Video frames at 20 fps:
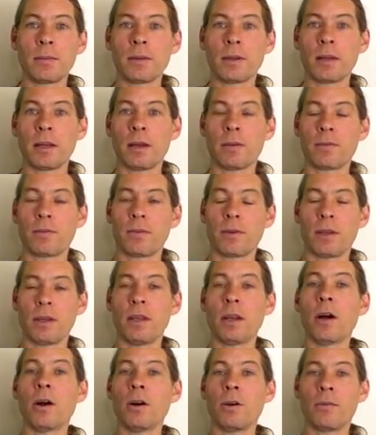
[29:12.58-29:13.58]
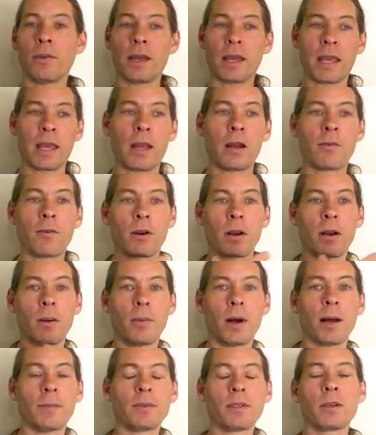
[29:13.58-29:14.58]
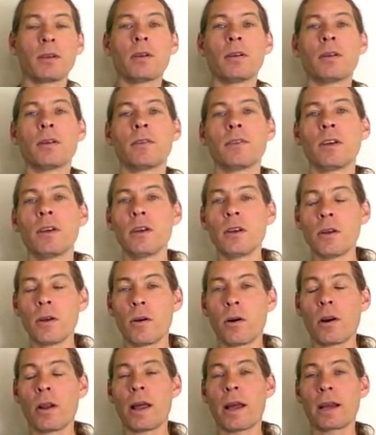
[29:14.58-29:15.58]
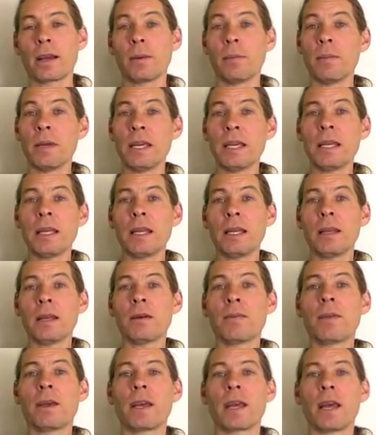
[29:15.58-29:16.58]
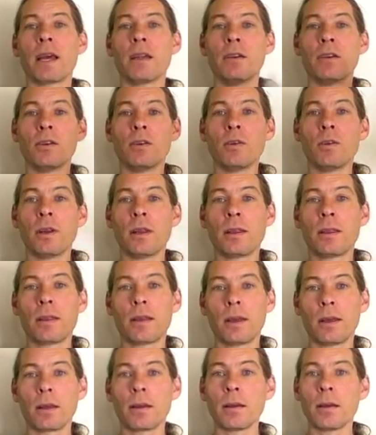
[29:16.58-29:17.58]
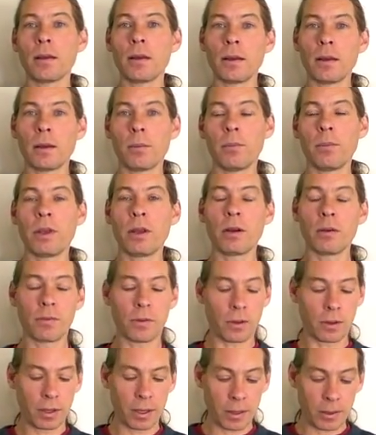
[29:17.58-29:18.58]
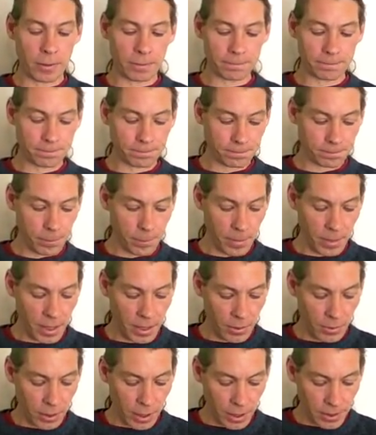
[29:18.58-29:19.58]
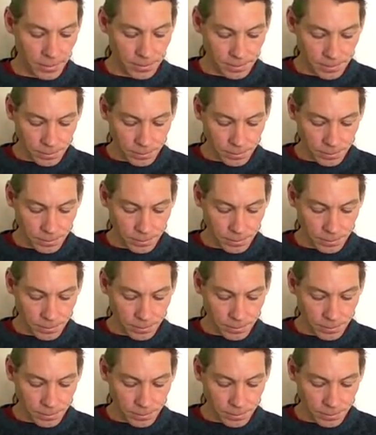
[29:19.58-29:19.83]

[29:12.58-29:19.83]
if they can't overcome obstacles, or lack meaning if they can't do anything beautiful here. Okay?